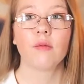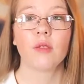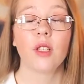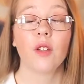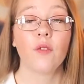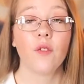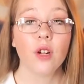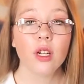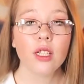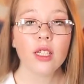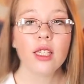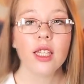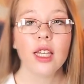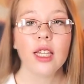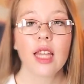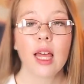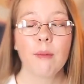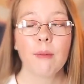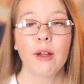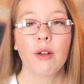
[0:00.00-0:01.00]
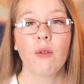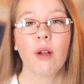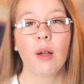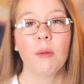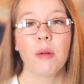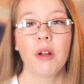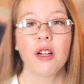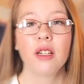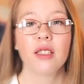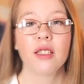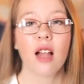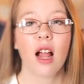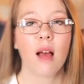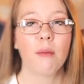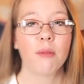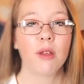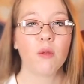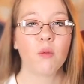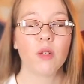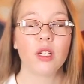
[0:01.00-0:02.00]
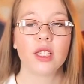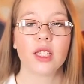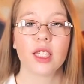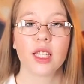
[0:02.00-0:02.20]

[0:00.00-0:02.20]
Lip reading: The first thing that my grandparents got me was